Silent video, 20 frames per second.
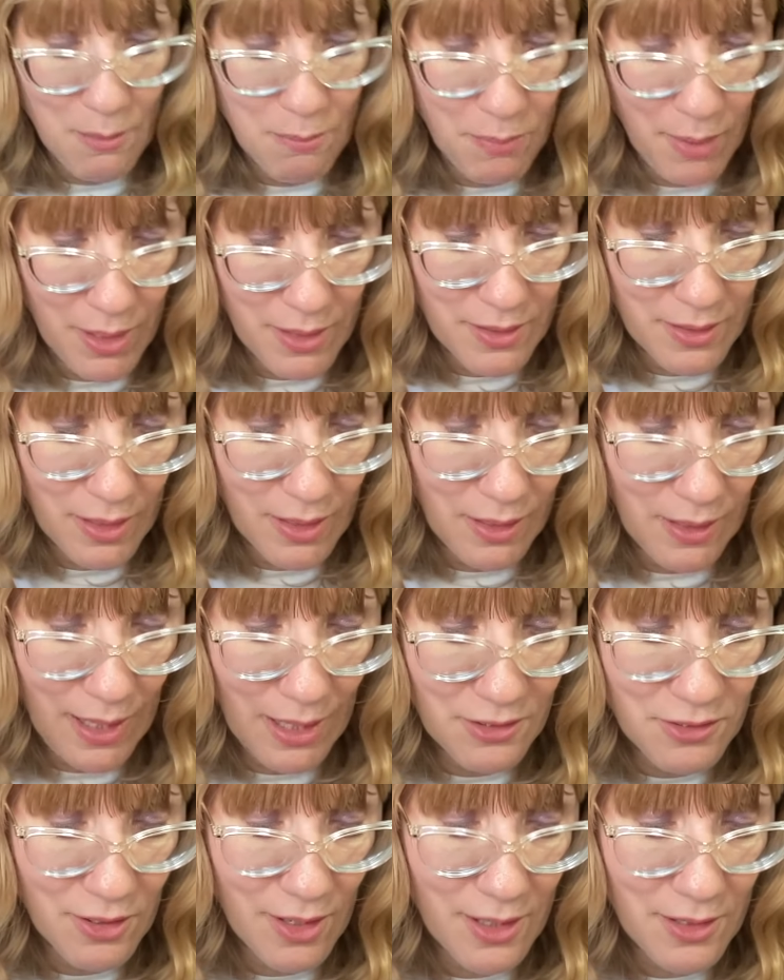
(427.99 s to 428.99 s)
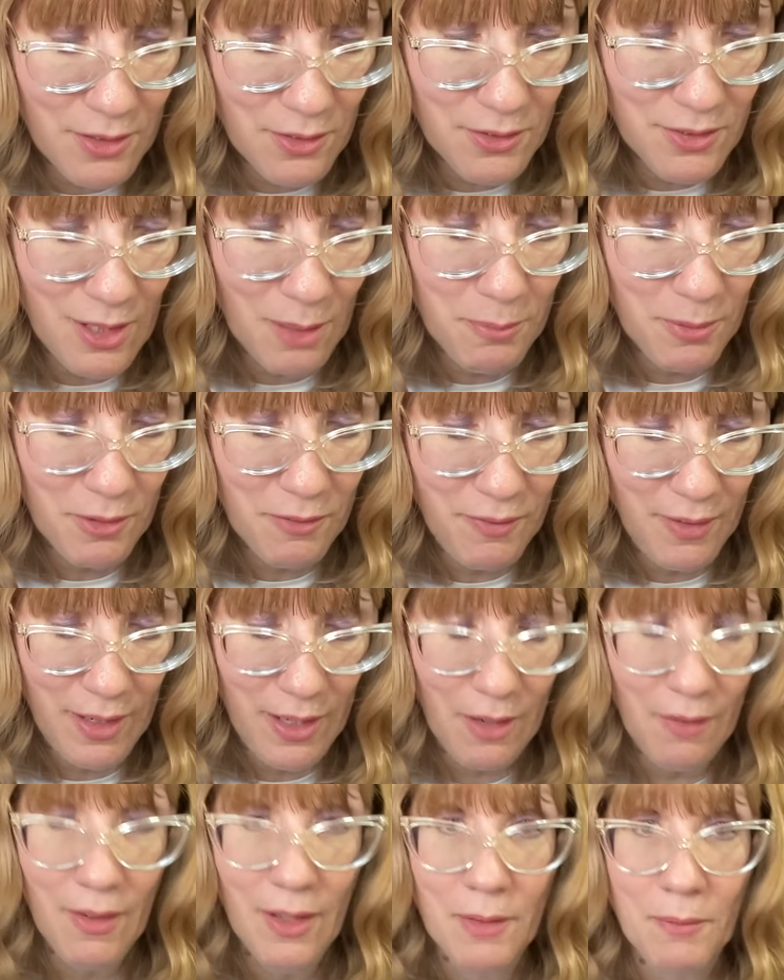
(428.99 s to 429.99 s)
bundle, I'll try and do a separate
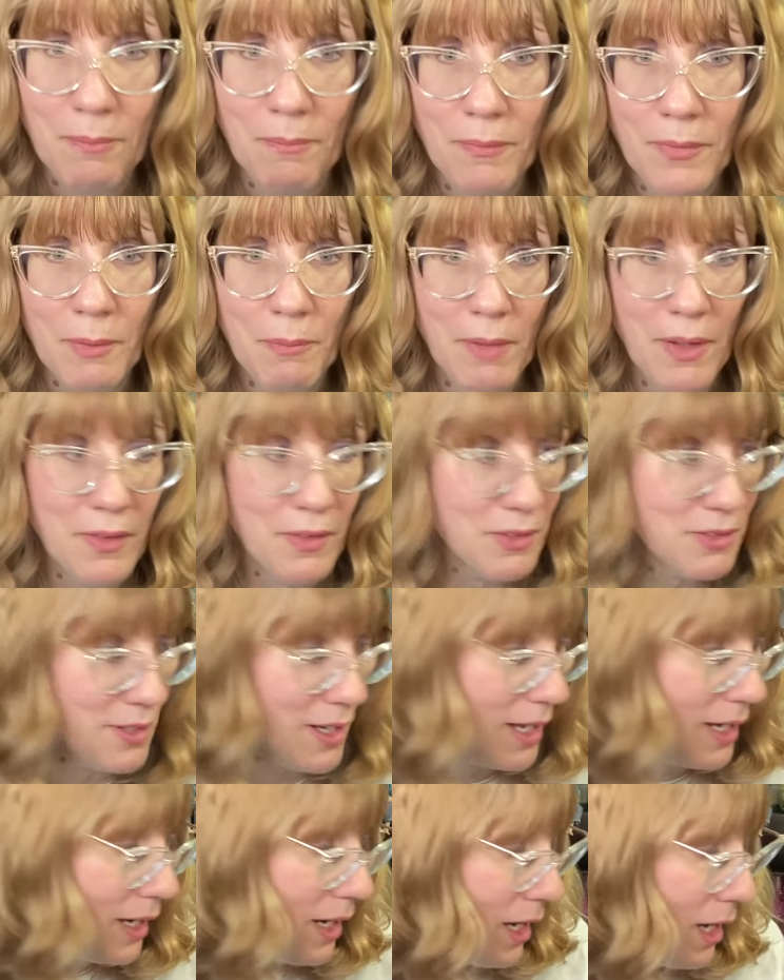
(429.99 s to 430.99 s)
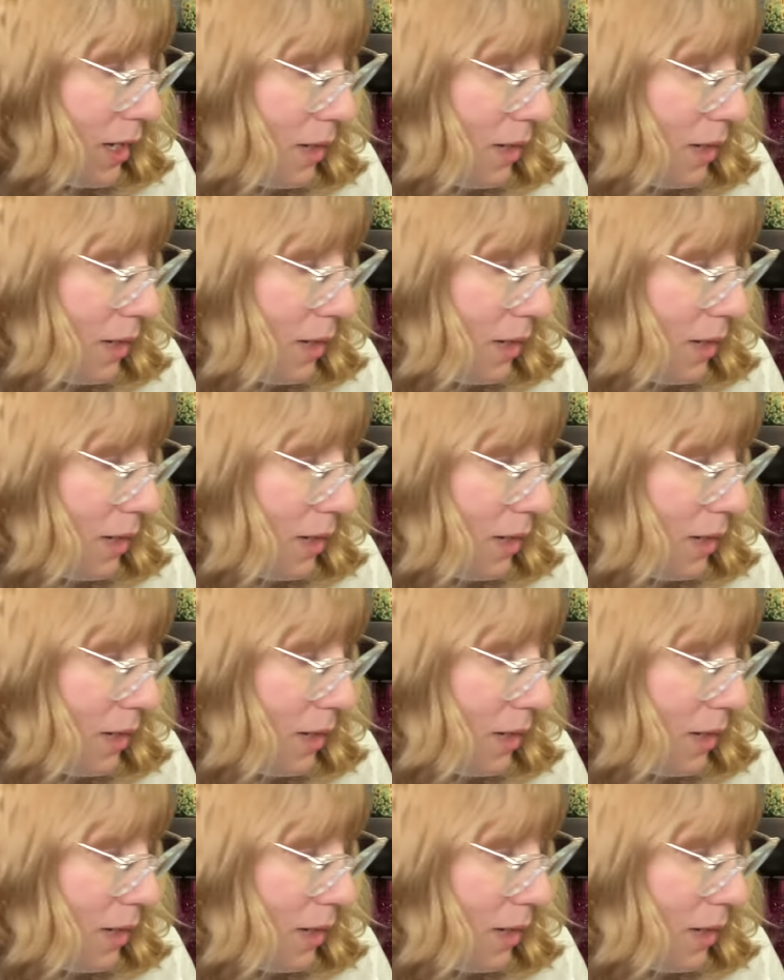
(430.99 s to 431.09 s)
video on the Mother's Day